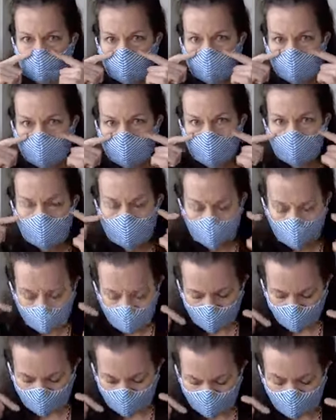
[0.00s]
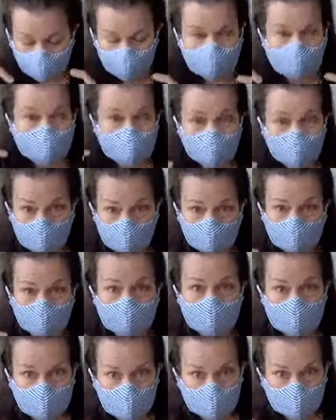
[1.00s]
So around here, I can see
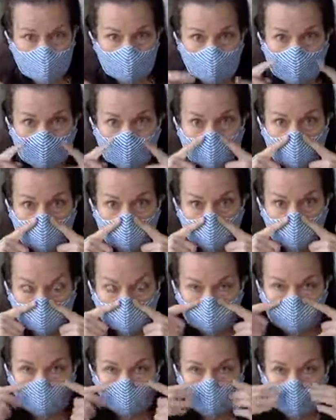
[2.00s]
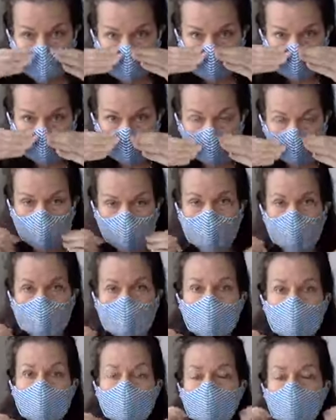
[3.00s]
perfectly when I look down because it's not sort of
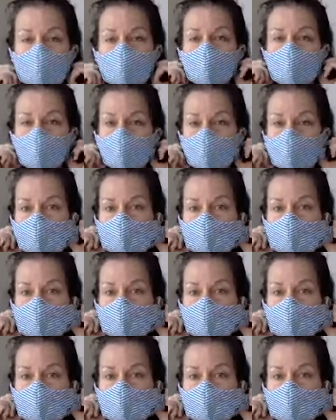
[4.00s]
sticking out.